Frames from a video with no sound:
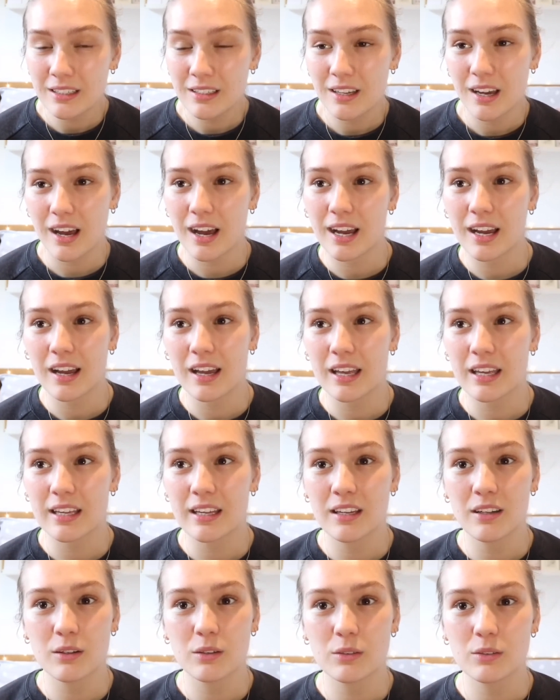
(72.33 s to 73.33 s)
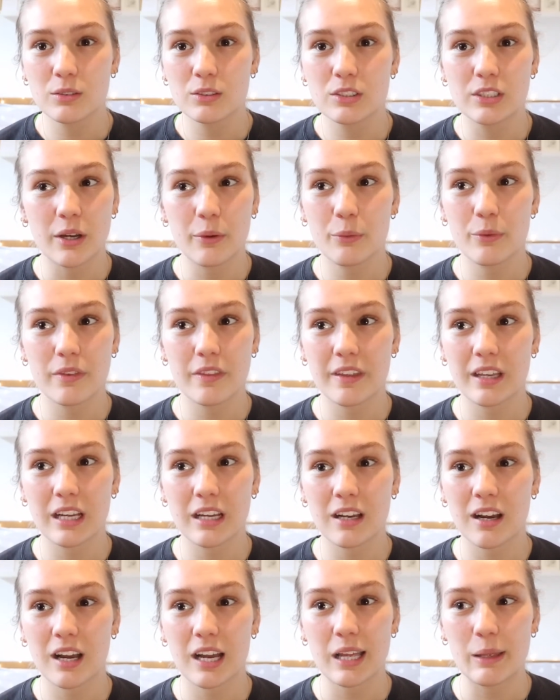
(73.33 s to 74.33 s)
I don't think
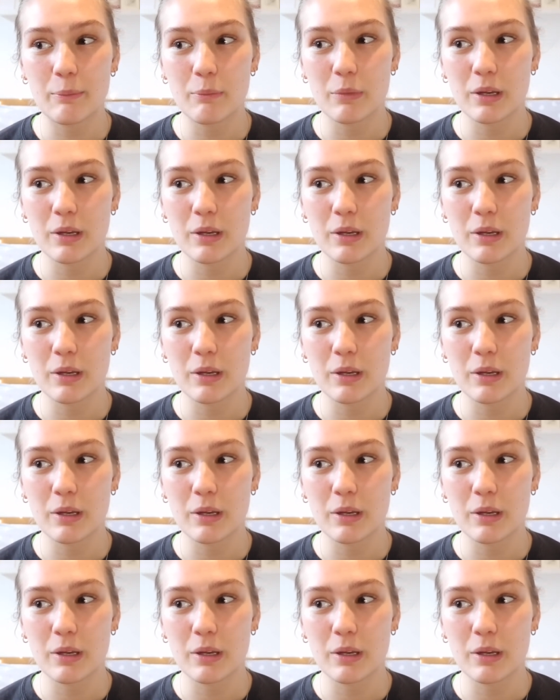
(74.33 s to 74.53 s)
I'm